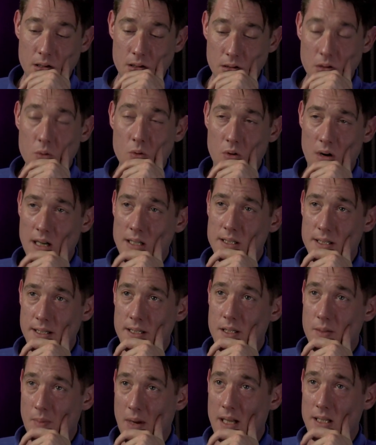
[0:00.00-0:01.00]
were
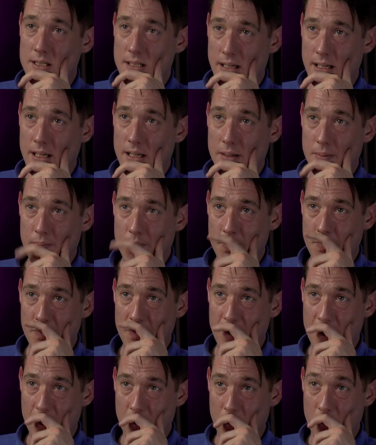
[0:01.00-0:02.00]
anti-Semitic.
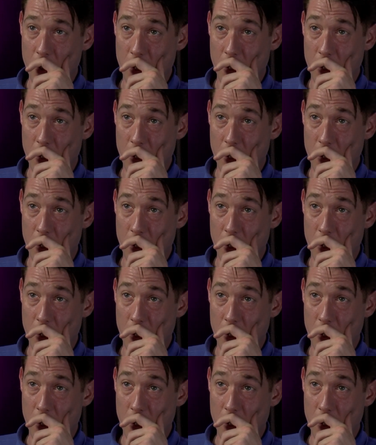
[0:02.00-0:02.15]
That